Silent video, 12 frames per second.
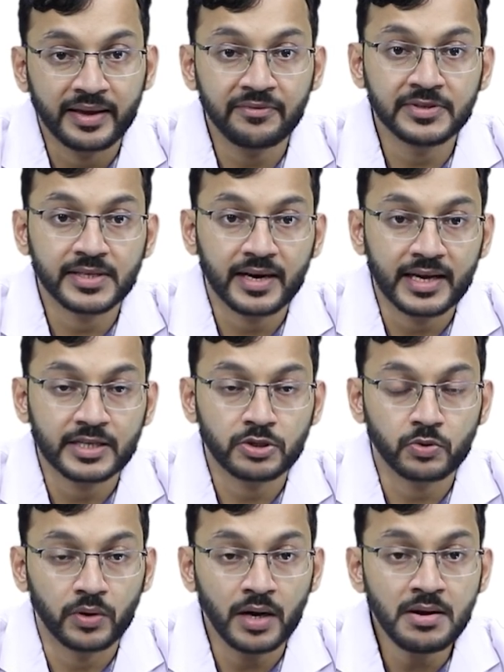gives
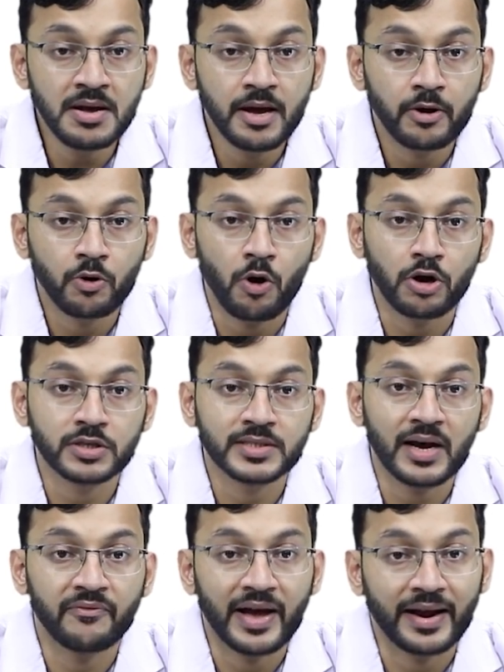rise to a
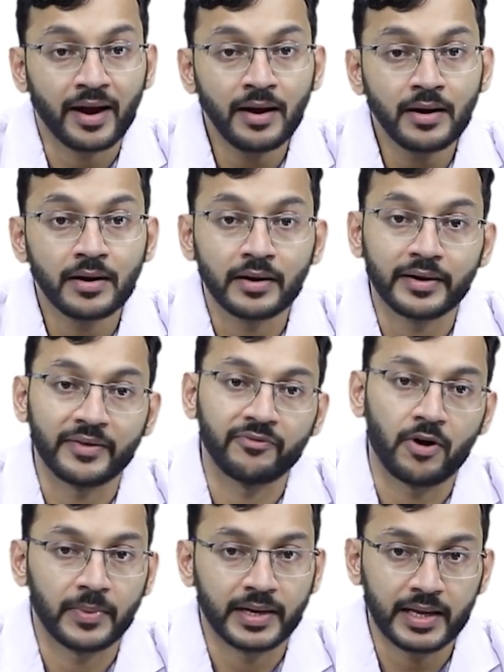coxa vara
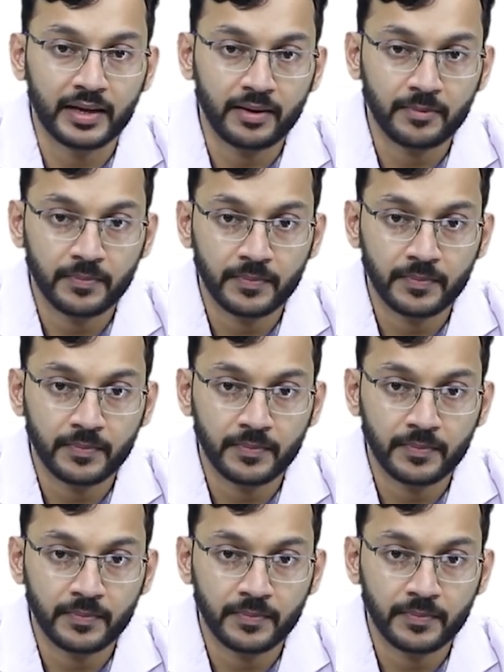deformity.